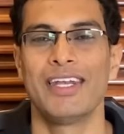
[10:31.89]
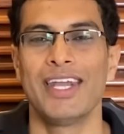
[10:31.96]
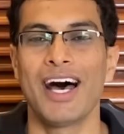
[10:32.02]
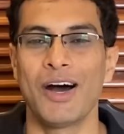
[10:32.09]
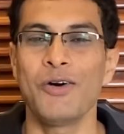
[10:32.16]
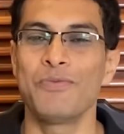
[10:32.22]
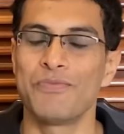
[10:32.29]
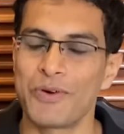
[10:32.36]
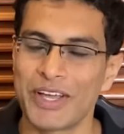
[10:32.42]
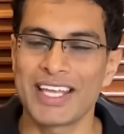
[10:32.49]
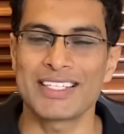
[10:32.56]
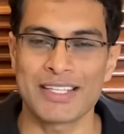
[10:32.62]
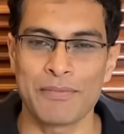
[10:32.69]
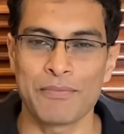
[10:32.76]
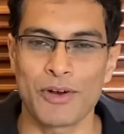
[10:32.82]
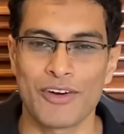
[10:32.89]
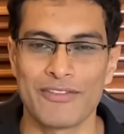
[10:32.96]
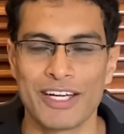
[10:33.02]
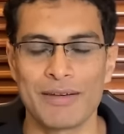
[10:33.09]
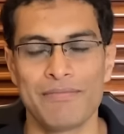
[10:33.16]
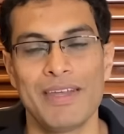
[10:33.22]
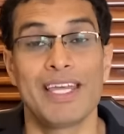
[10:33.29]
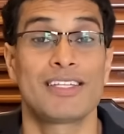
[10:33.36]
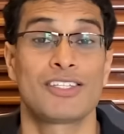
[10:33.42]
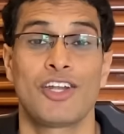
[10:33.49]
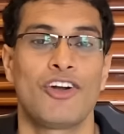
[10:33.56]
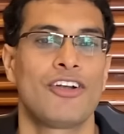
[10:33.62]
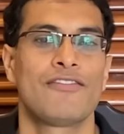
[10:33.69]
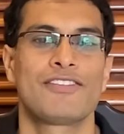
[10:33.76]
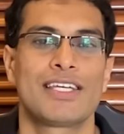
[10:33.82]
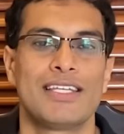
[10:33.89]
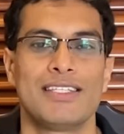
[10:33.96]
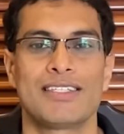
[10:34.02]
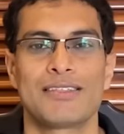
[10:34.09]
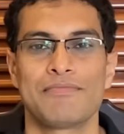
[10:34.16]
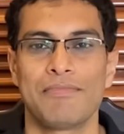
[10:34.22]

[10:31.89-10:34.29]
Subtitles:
Now booking some profit makes a lot of sense,